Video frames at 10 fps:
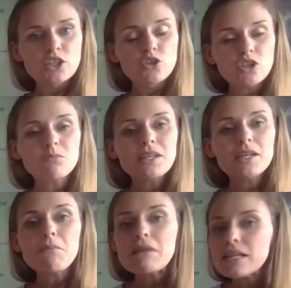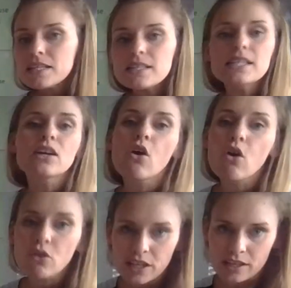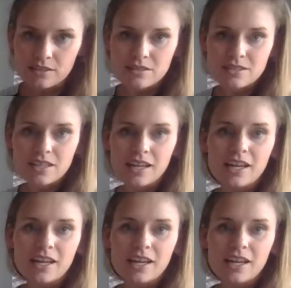You can be completely honest.